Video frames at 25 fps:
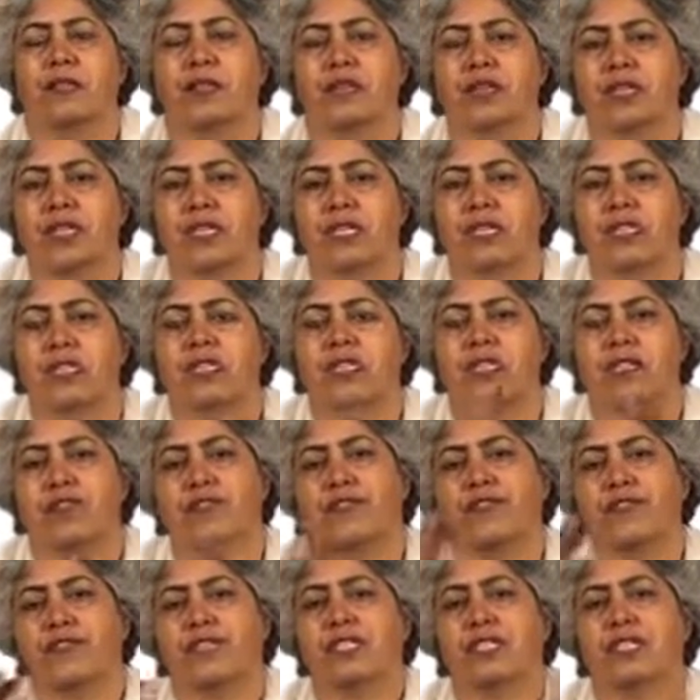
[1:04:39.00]
So is the
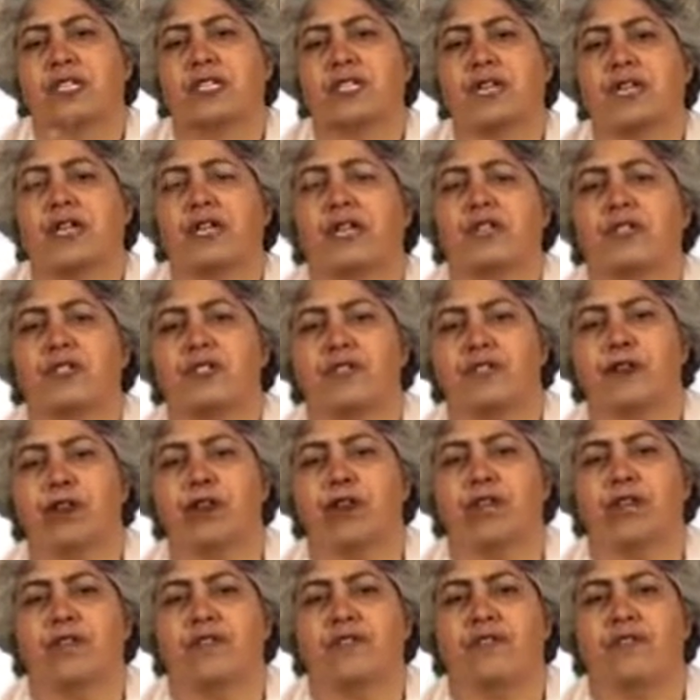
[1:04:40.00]
difference clear to
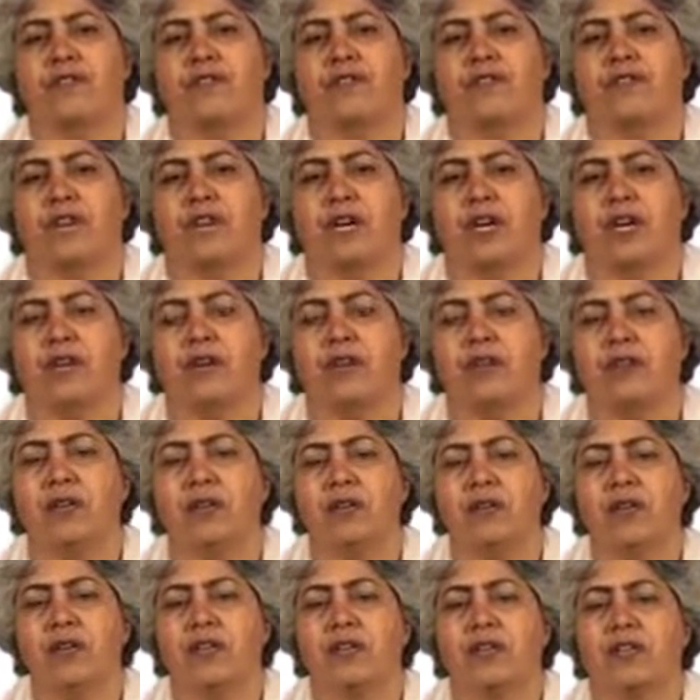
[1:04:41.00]
all of you now?
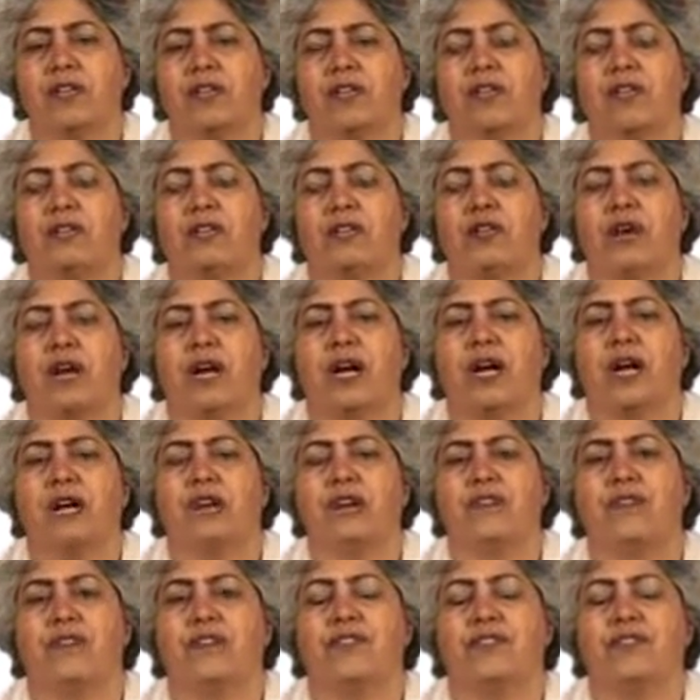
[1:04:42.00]
You
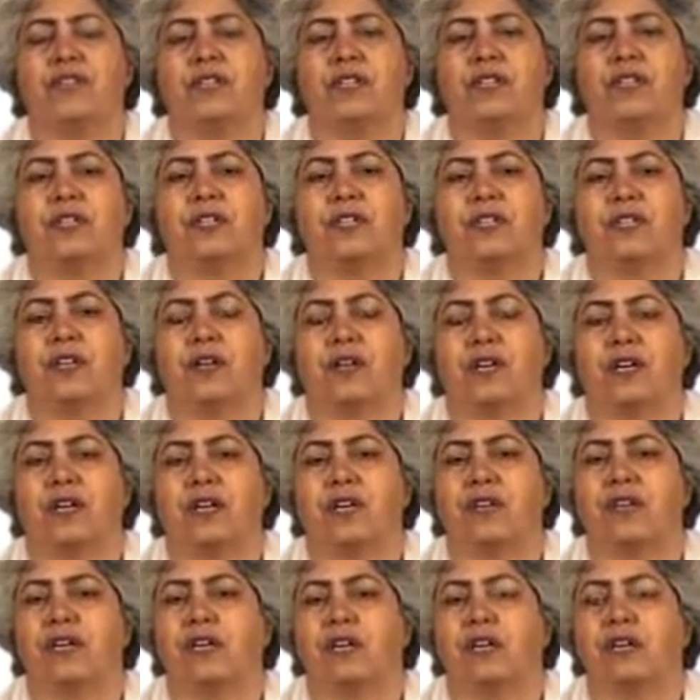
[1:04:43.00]
have
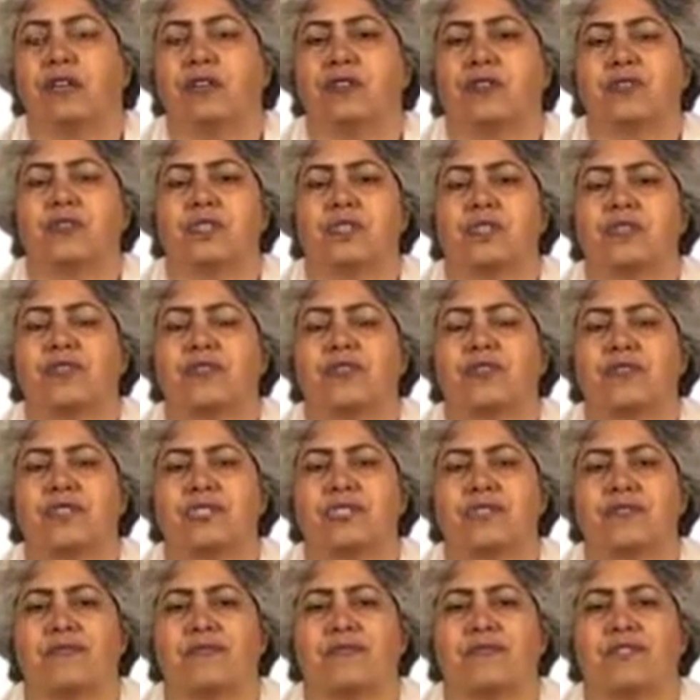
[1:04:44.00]
closeness,
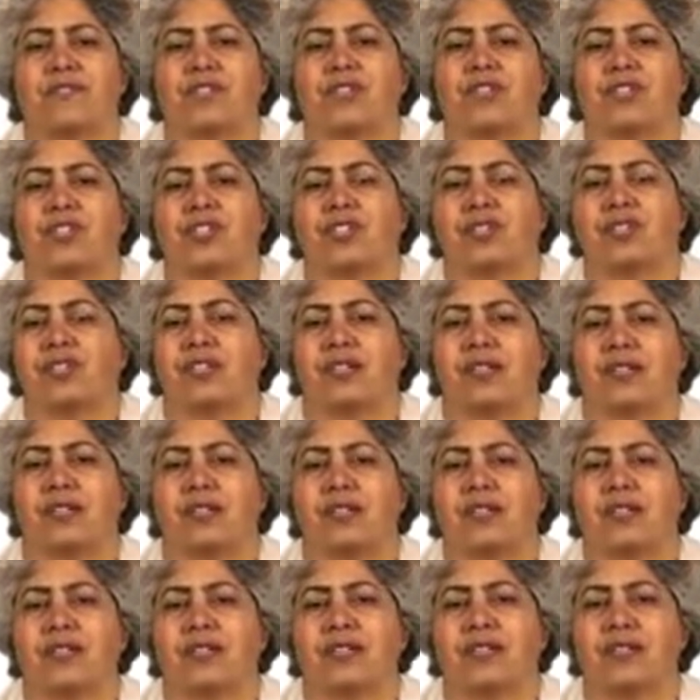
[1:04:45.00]
reservation,
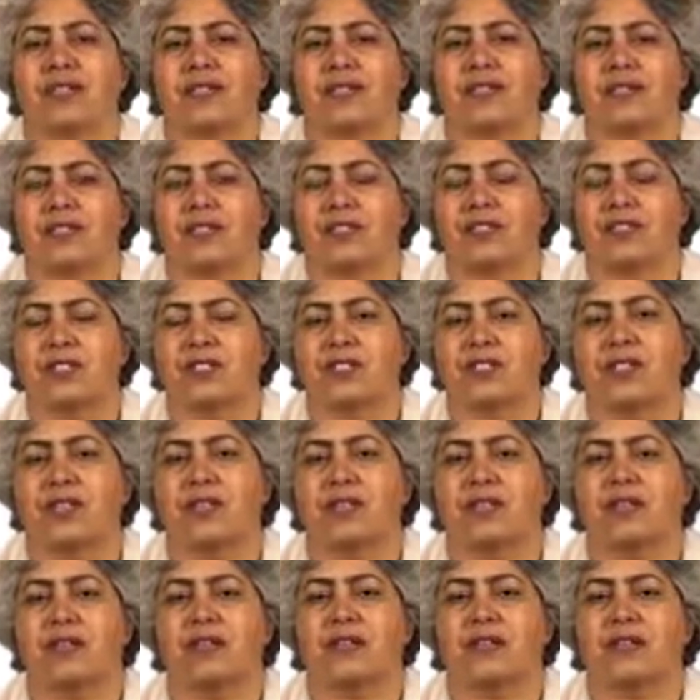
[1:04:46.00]
and secrecy.